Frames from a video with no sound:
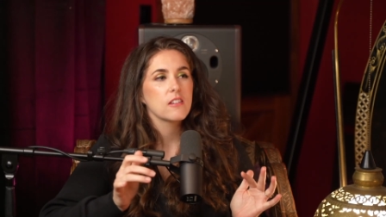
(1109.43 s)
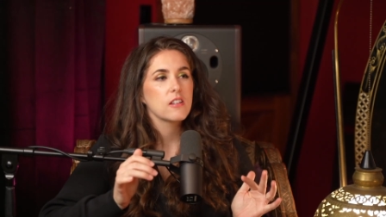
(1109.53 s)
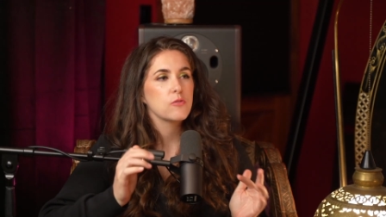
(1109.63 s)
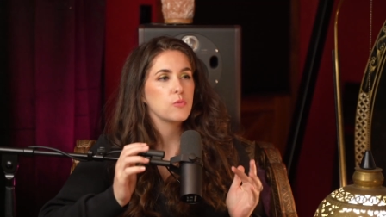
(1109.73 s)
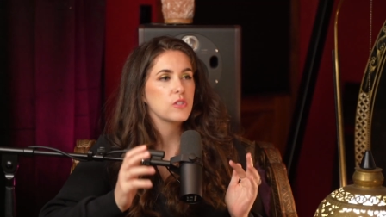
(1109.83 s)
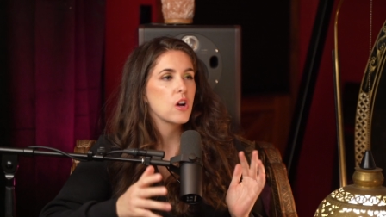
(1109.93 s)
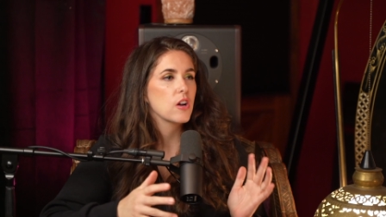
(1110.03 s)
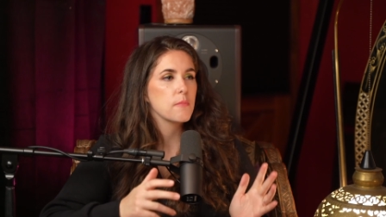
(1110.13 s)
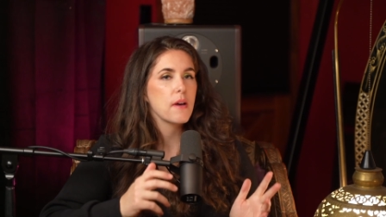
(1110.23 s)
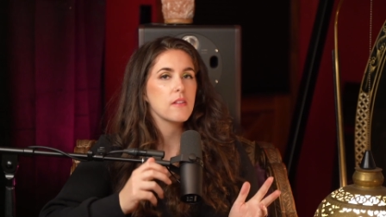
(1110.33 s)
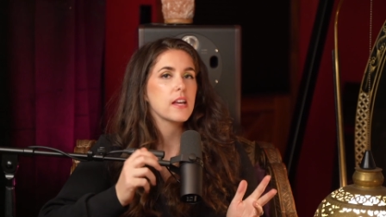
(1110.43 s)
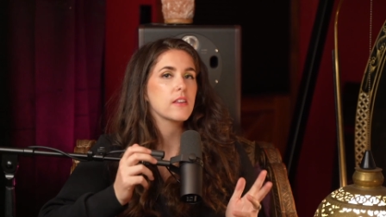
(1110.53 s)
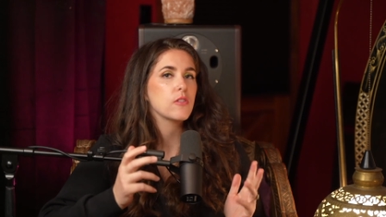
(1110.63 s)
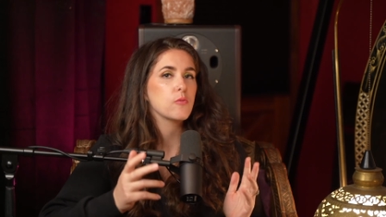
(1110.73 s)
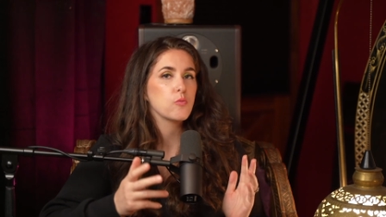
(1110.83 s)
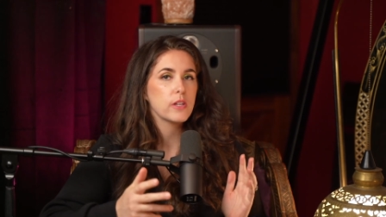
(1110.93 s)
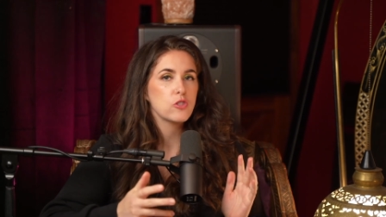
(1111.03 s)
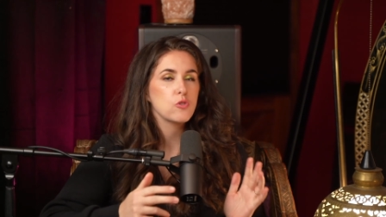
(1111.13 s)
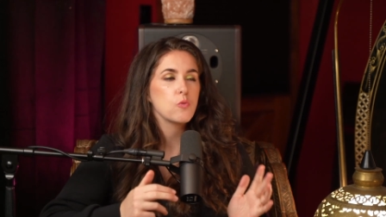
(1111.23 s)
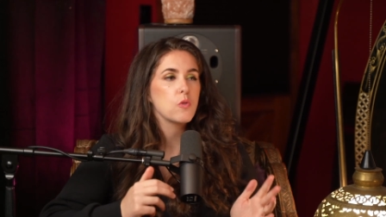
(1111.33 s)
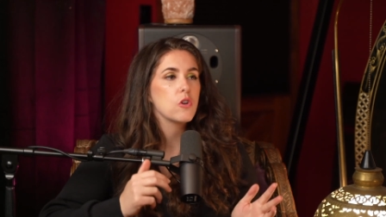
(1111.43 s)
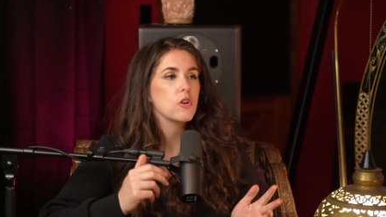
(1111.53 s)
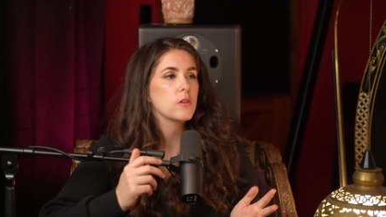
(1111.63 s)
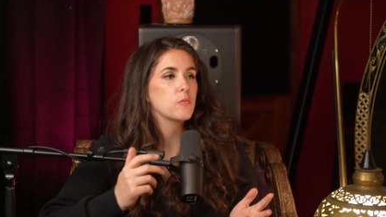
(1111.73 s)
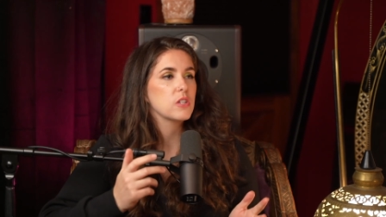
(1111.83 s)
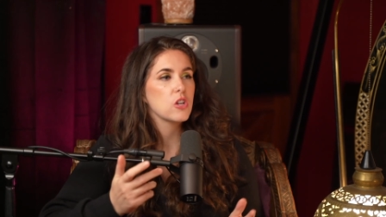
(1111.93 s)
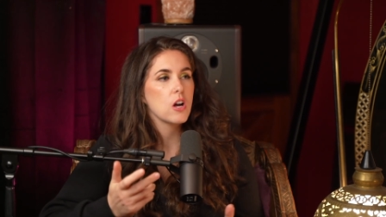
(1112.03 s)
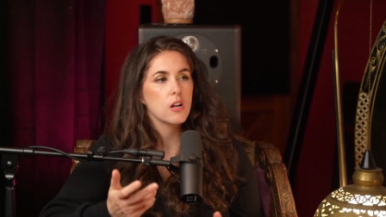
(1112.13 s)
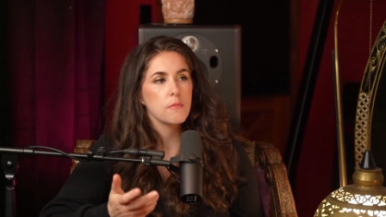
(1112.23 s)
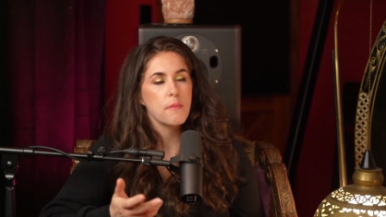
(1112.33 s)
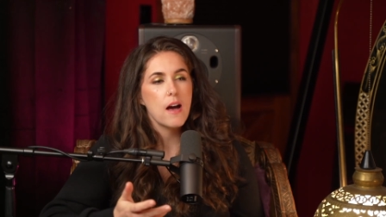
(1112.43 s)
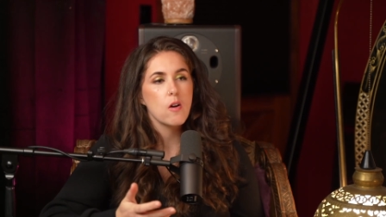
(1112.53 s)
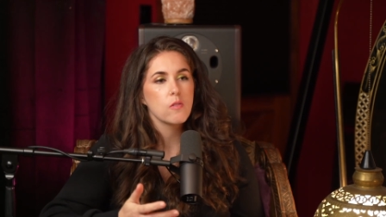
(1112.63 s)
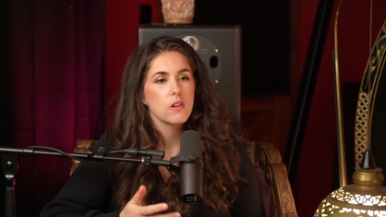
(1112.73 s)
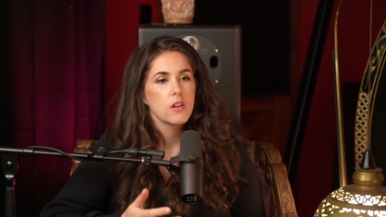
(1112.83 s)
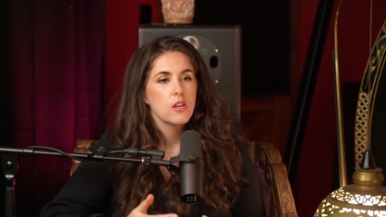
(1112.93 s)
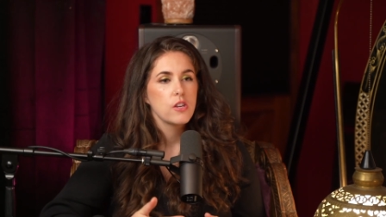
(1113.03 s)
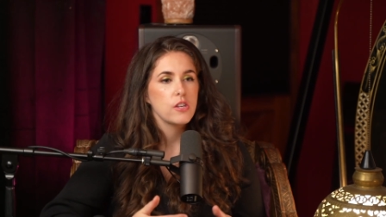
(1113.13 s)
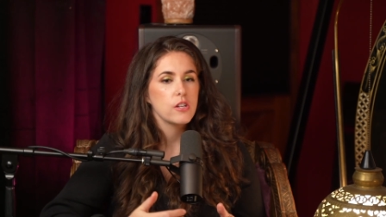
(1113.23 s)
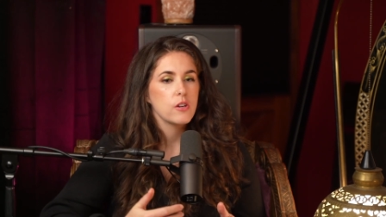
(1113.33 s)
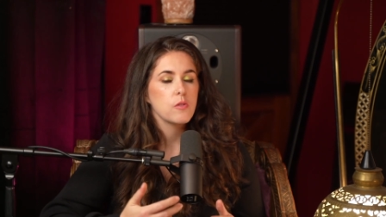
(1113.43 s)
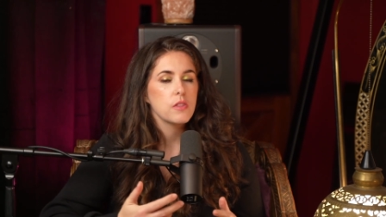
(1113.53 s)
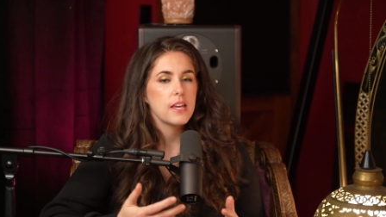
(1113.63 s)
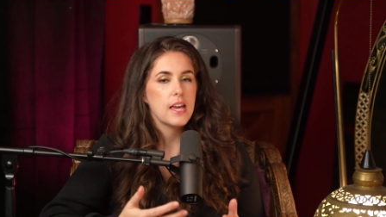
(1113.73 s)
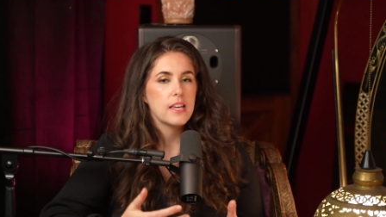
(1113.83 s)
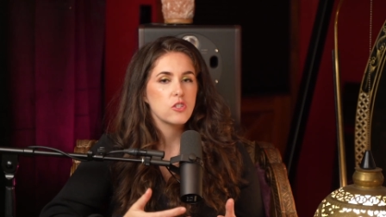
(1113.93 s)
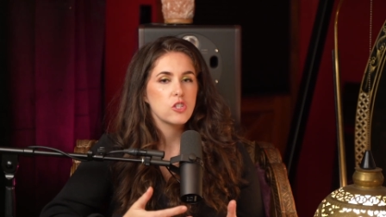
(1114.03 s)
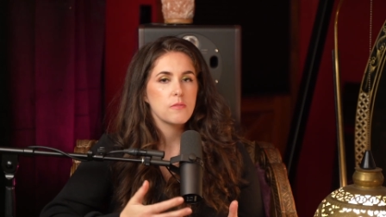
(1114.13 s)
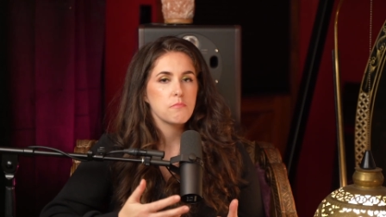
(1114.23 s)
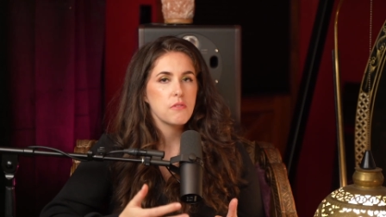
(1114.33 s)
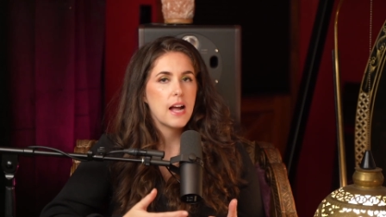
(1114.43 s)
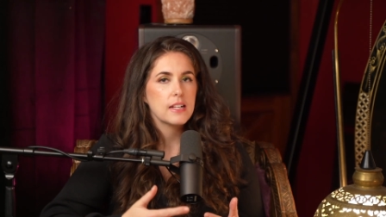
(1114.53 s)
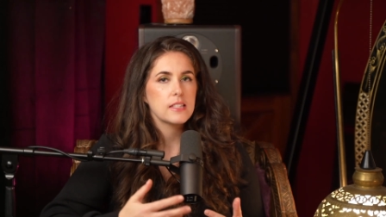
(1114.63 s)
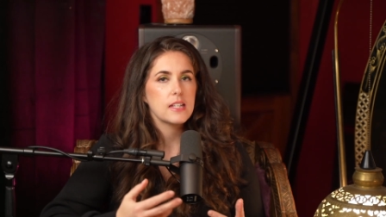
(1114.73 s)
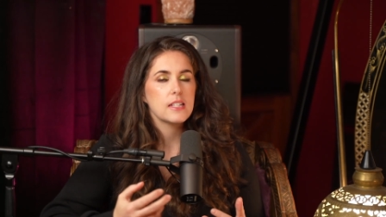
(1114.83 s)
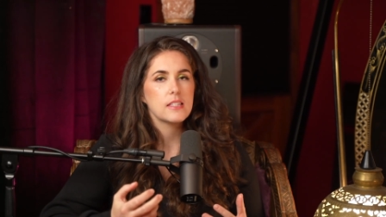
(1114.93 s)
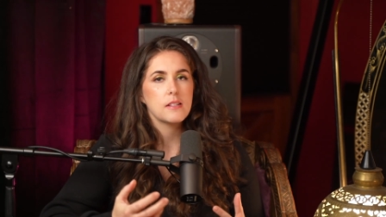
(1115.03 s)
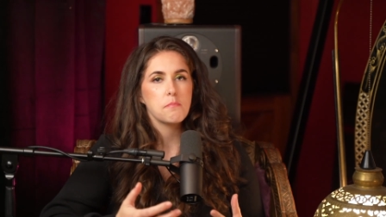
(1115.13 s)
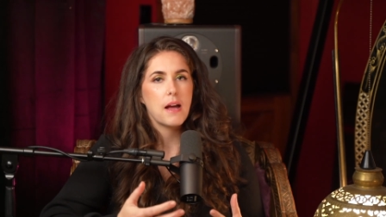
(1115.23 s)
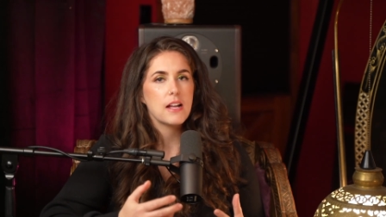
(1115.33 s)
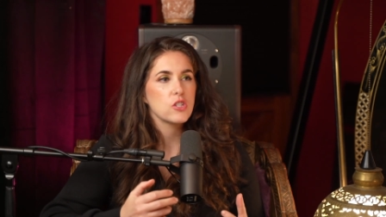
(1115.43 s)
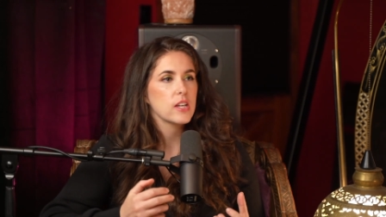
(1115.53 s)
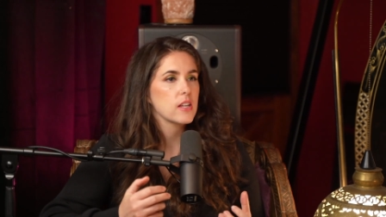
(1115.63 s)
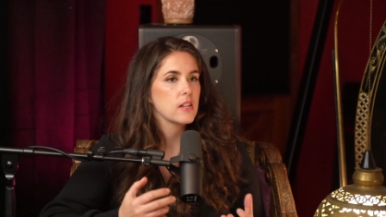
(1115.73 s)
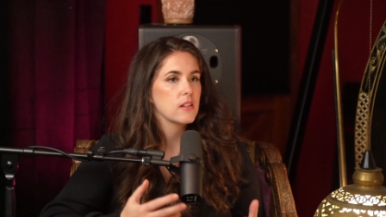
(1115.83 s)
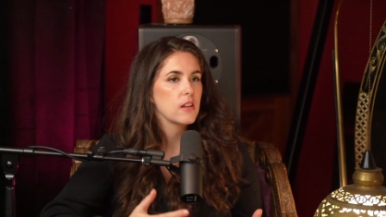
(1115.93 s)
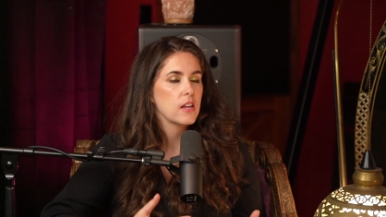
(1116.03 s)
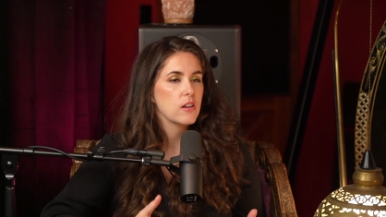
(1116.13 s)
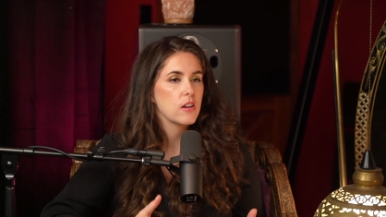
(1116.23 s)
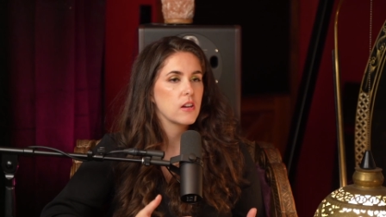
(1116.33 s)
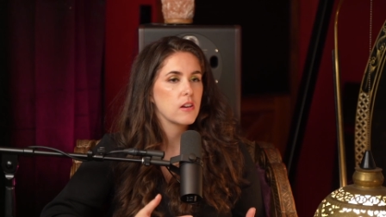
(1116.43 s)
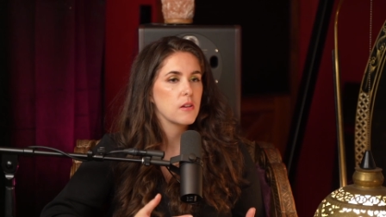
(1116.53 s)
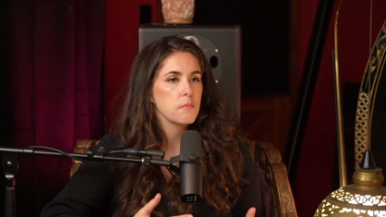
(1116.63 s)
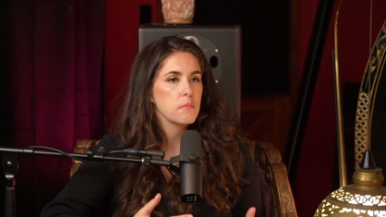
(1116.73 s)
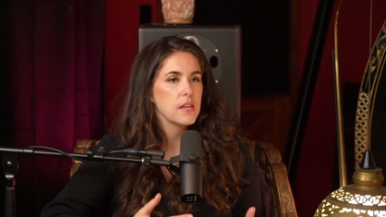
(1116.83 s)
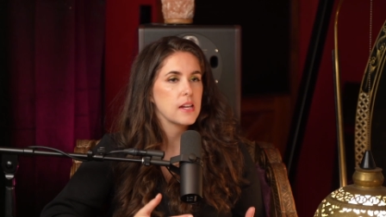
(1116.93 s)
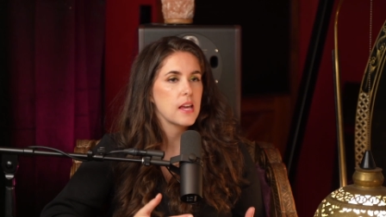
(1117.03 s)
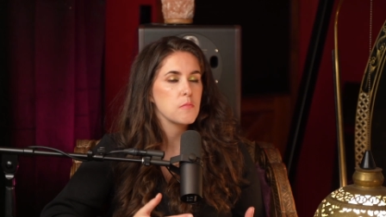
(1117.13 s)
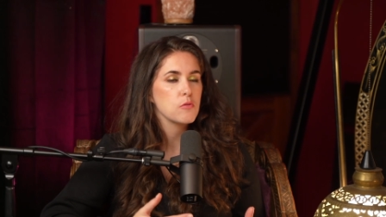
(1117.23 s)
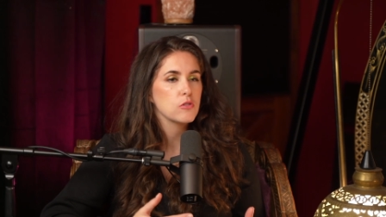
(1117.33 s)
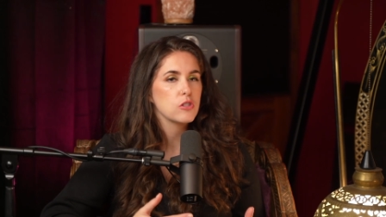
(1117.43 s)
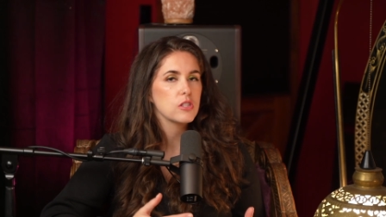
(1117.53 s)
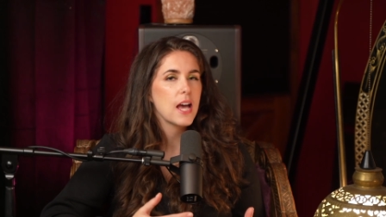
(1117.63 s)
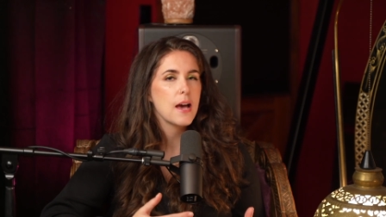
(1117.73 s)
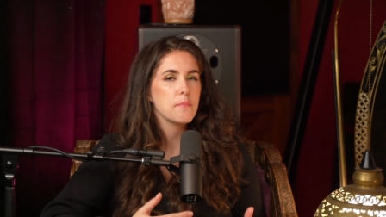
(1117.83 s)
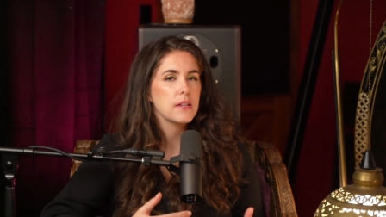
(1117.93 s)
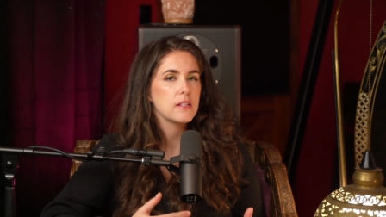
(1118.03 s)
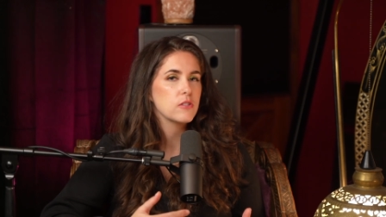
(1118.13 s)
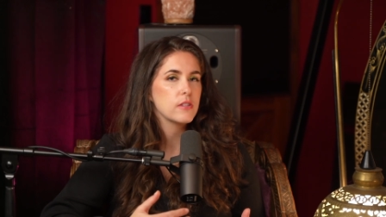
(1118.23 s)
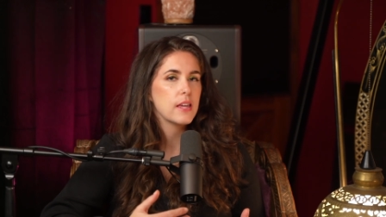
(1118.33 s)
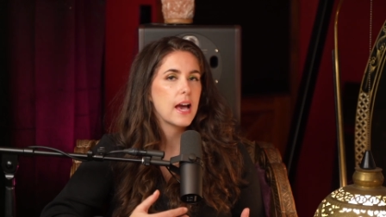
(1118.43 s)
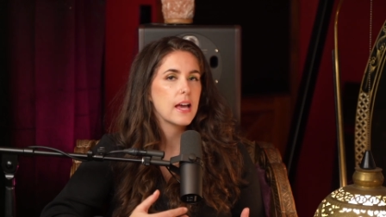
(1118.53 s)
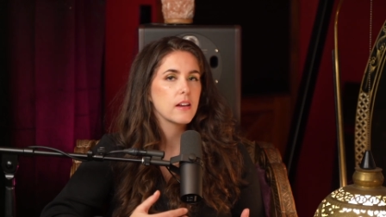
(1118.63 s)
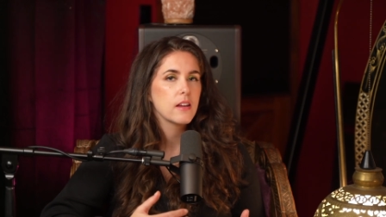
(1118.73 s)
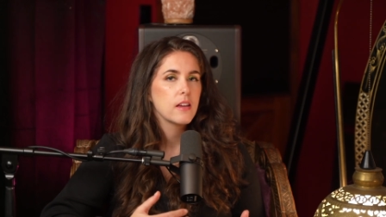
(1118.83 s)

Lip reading: Because we talk about like the ritual, and we talk about, the ancient practice and magic and being able to tap into that,